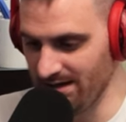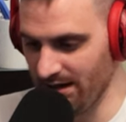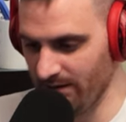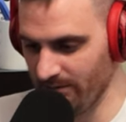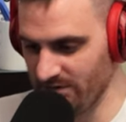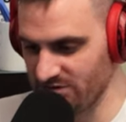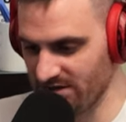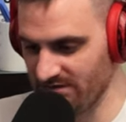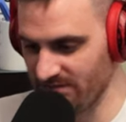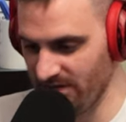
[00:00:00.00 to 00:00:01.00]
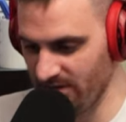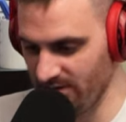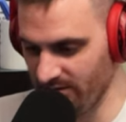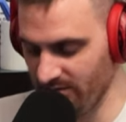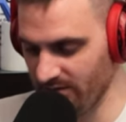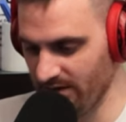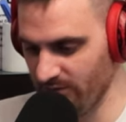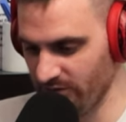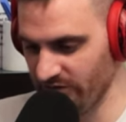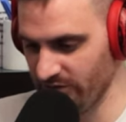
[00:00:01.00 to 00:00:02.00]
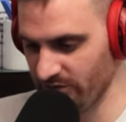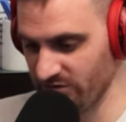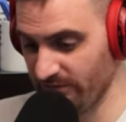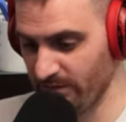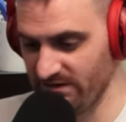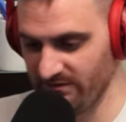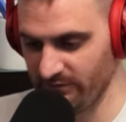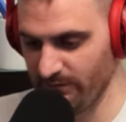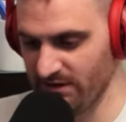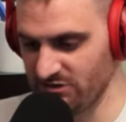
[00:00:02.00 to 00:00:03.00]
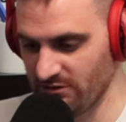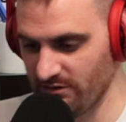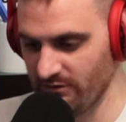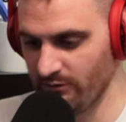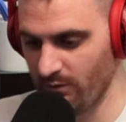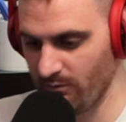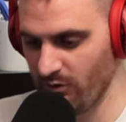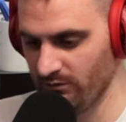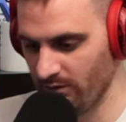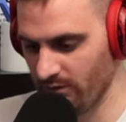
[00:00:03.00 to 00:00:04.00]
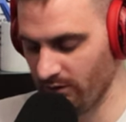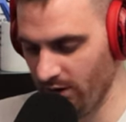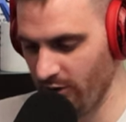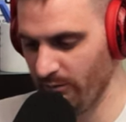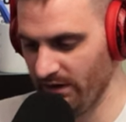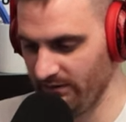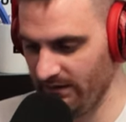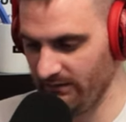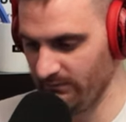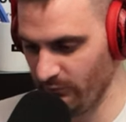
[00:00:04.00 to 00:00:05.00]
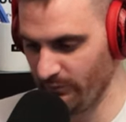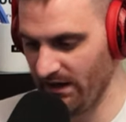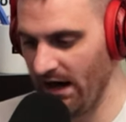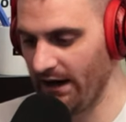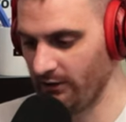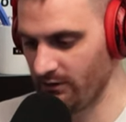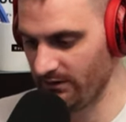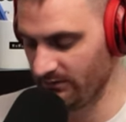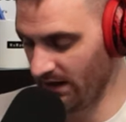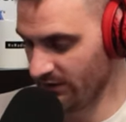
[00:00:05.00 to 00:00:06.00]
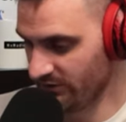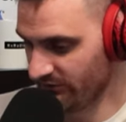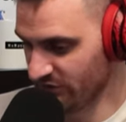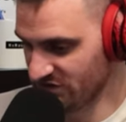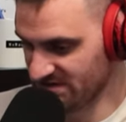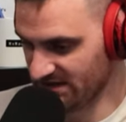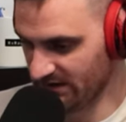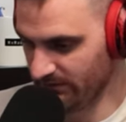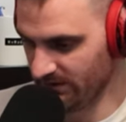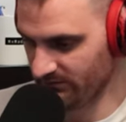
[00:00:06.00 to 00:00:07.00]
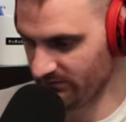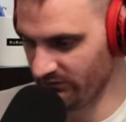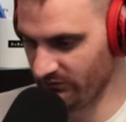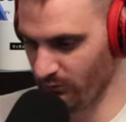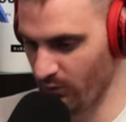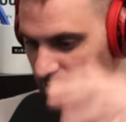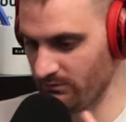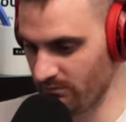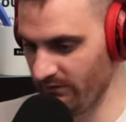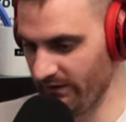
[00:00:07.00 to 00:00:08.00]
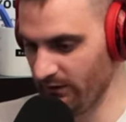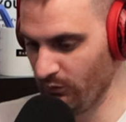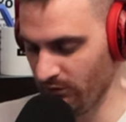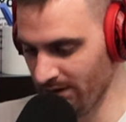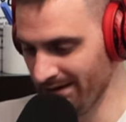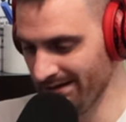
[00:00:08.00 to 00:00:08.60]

Um, transferrin levels, usually when it's inflammation, are either normal or low, but they will be higher in iron deficiency anemia because there's more available.